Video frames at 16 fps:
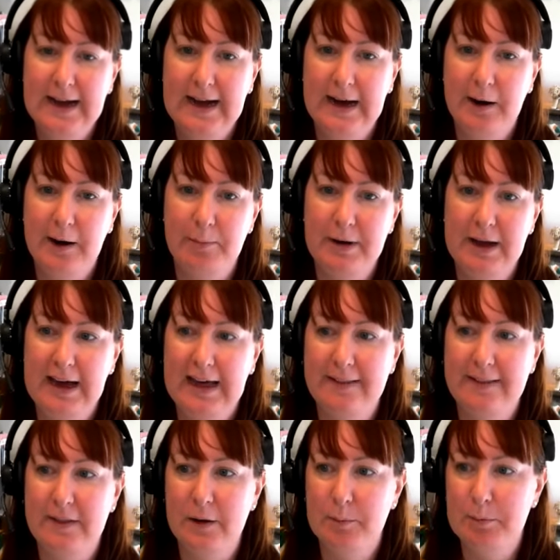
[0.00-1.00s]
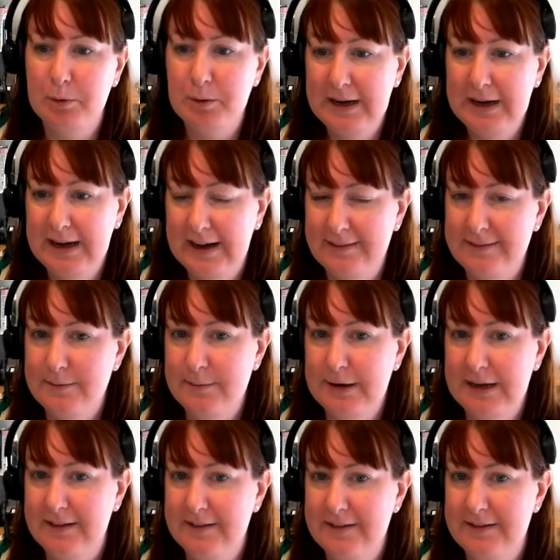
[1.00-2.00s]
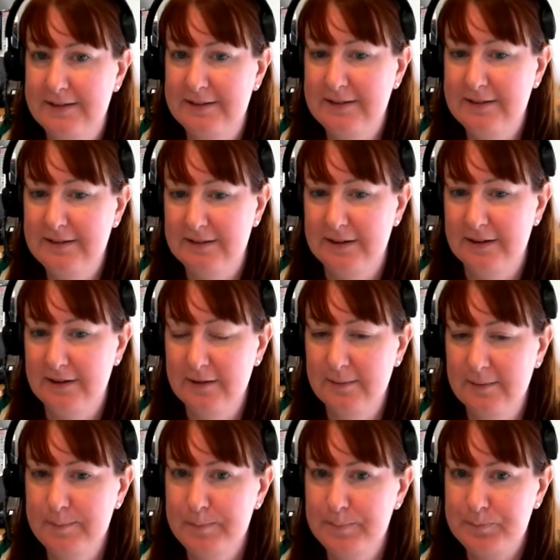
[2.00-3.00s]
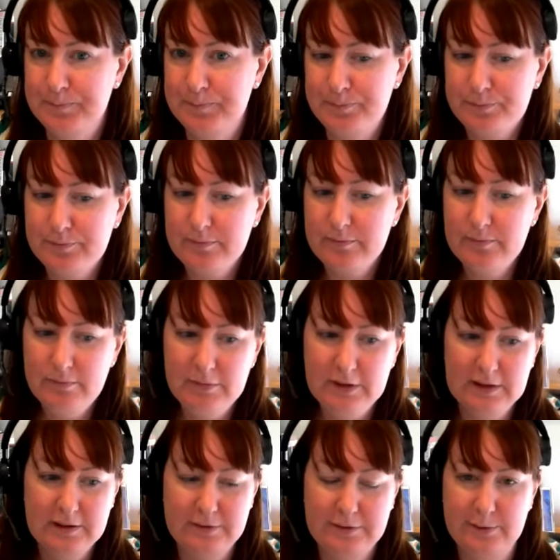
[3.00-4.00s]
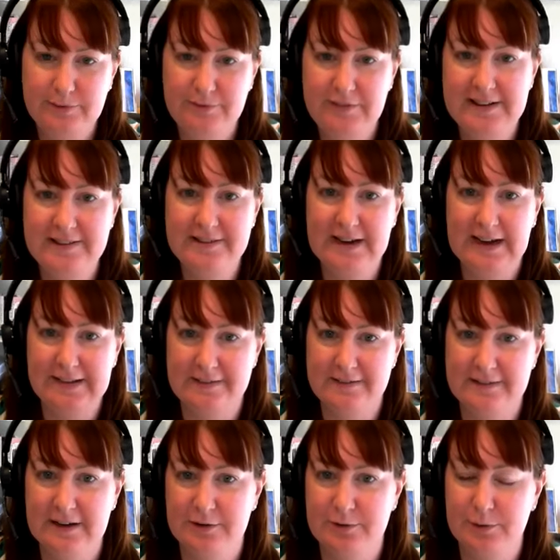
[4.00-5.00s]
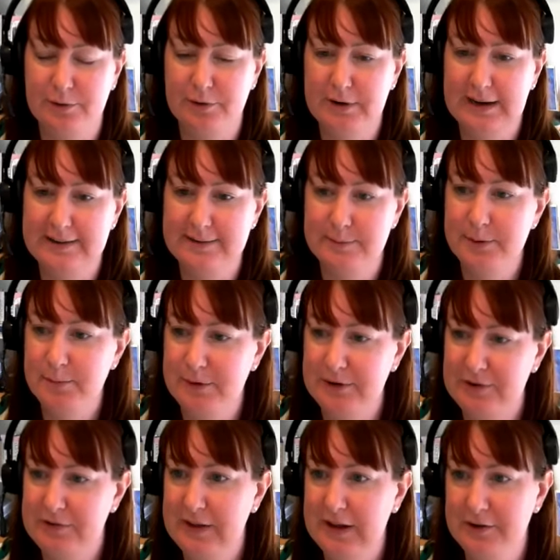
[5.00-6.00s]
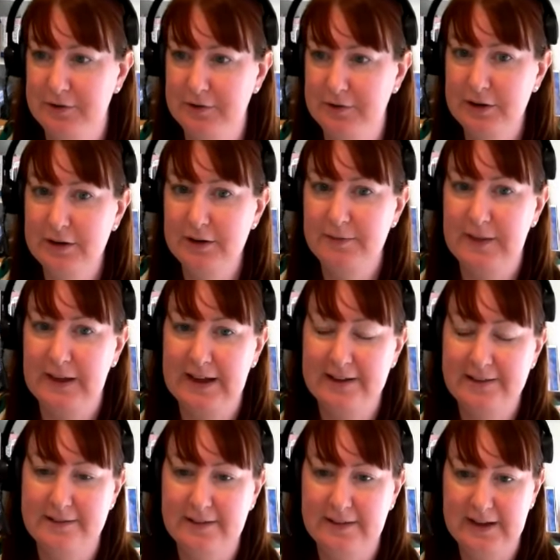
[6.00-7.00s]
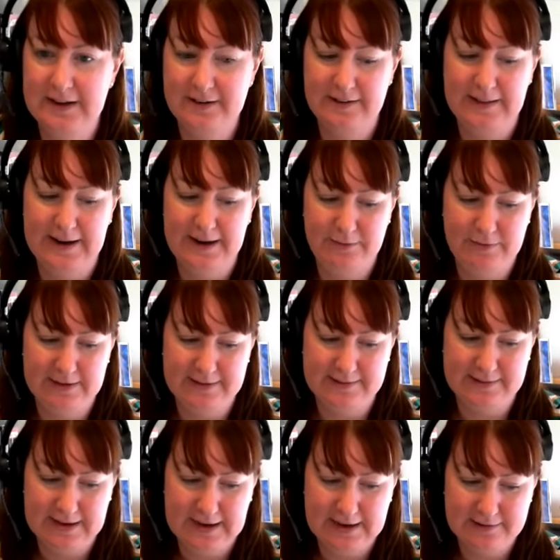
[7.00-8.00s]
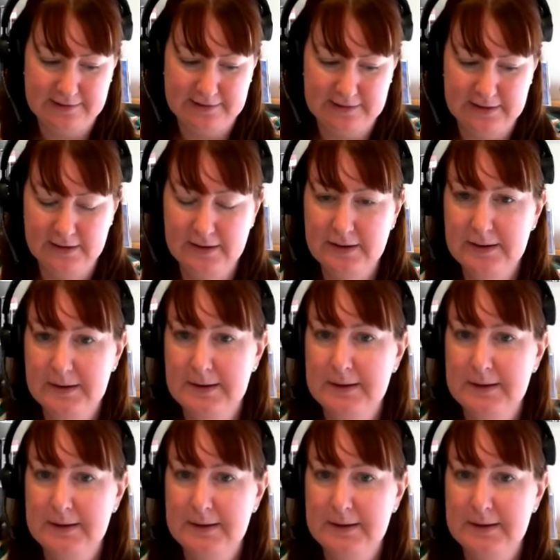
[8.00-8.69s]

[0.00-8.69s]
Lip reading: And the employer has to make the decision to investigate the sexual harassment, which they do. They get to the end of that investigation.